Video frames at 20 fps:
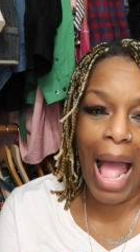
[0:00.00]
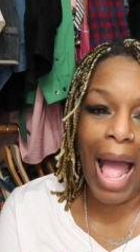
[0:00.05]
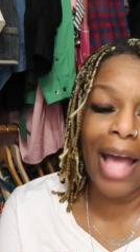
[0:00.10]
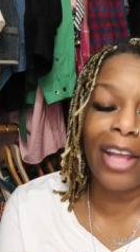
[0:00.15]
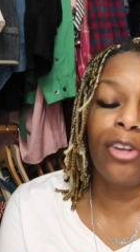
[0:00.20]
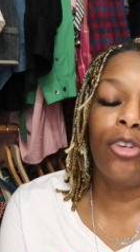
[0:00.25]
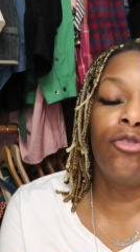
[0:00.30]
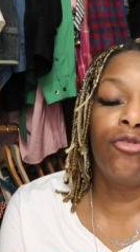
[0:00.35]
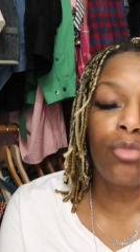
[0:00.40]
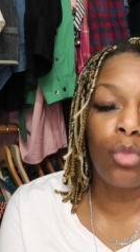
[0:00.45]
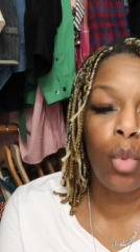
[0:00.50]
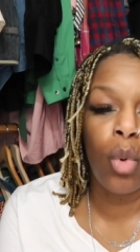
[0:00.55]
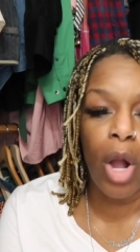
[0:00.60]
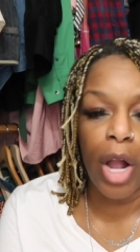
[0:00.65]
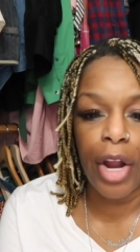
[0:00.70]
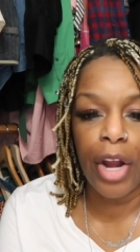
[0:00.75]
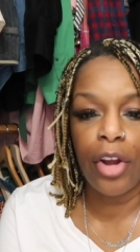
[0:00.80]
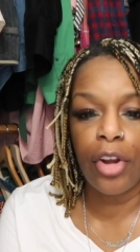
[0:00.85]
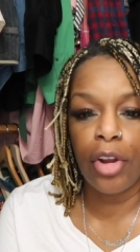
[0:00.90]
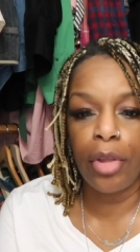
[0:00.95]
I don't
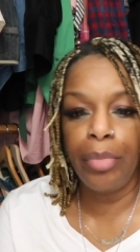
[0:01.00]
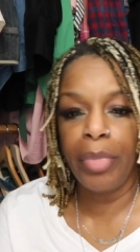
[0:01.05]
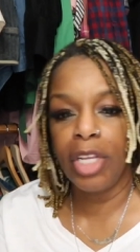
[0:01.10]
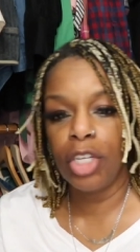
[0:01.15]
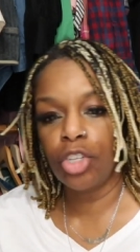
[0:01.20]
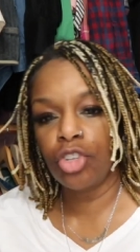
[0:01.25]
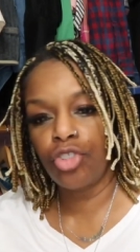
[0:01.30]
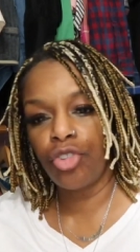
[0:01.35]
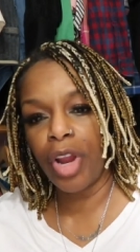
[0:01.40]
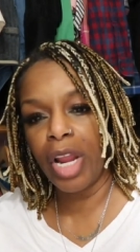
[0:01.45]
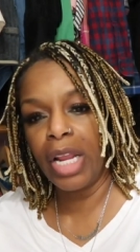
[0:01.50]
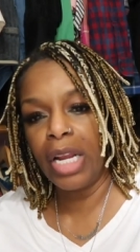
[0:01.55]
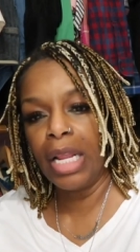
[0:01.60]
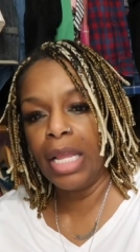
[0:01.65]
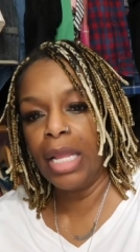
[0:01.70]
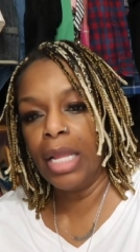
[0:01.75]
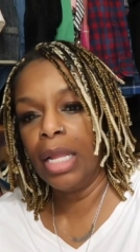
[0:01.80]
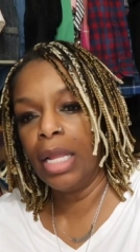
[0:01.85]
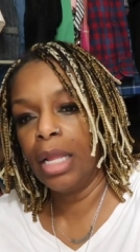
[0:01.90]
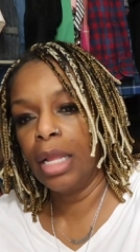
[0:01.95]
want her to miss
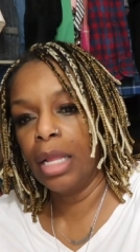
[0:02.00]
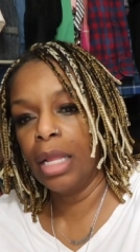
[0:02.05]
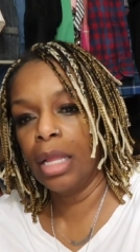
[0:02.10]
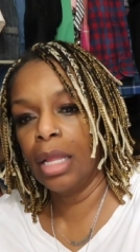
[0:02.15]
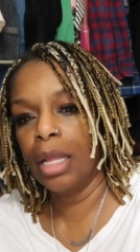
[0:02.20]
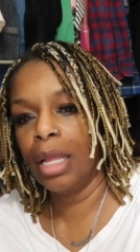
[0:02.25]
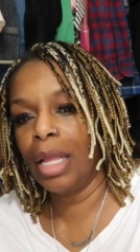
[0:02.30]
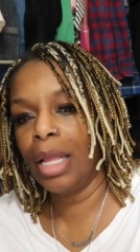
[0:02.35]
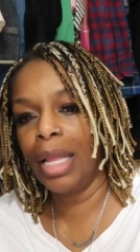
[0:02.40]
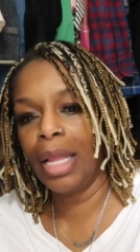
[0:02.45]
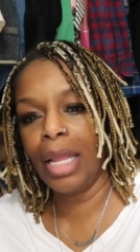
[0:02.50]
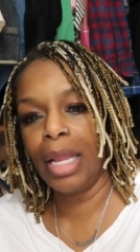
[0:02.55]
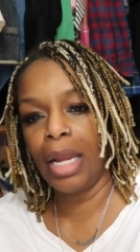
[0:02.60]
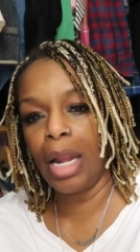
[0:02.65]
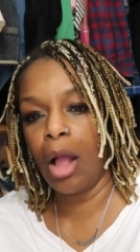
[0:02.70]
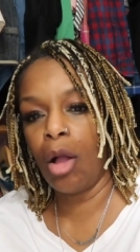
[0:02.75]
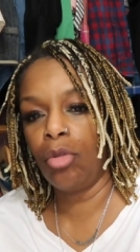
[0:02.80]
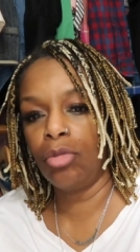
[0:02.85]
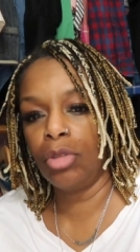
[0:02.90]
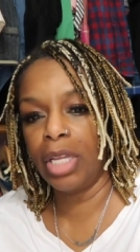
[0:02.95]
training
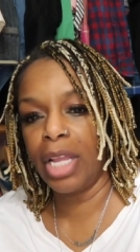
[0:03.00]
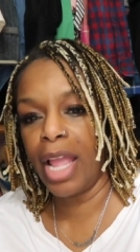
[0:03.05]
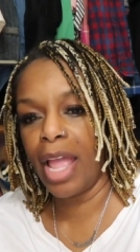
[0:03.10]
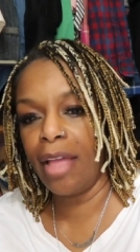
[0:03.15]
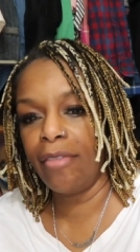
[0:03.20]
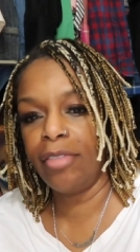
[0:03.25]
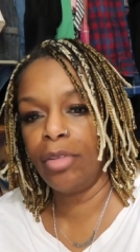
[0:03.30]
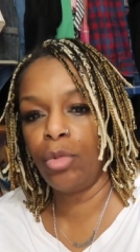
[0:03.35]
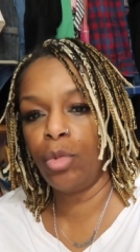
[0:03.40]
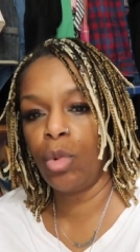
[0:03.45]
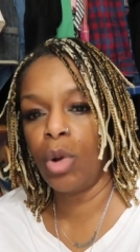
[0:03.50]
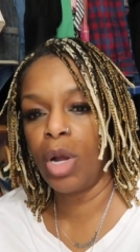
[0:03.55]
and only having